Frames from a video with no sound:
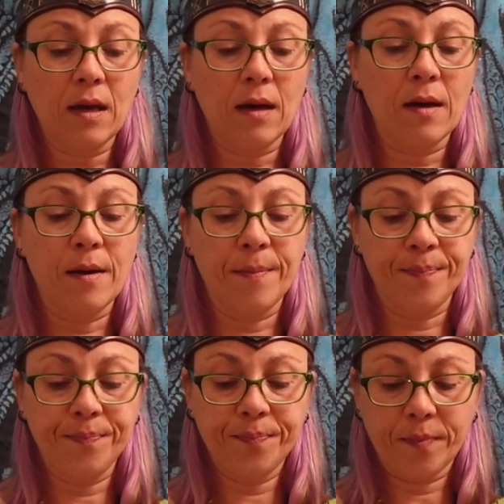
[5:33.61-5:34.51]

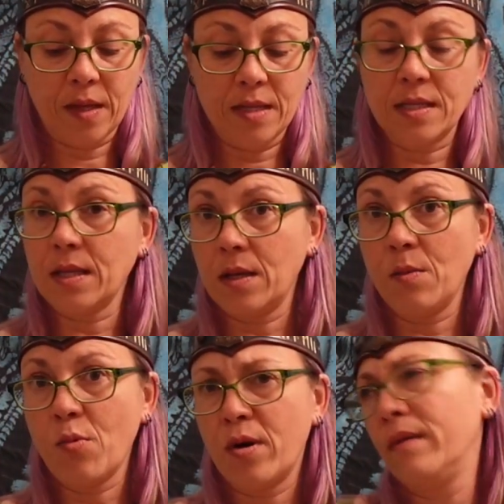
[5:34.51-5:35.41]
It's a little
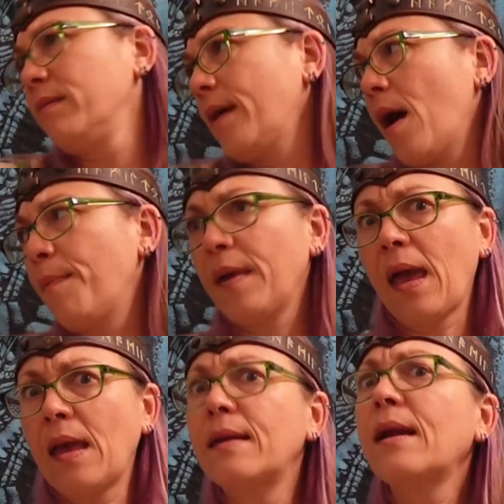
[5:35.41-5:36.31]
more
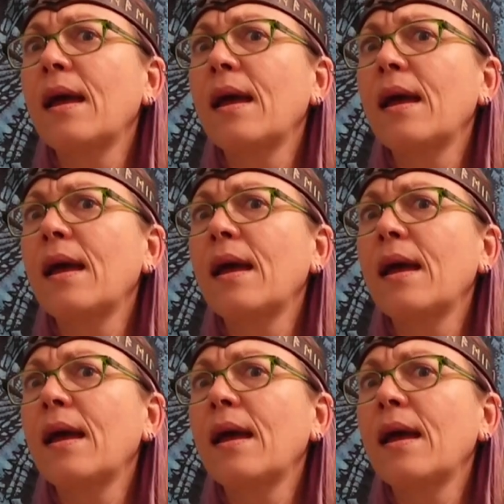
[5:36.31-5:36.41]
complicated,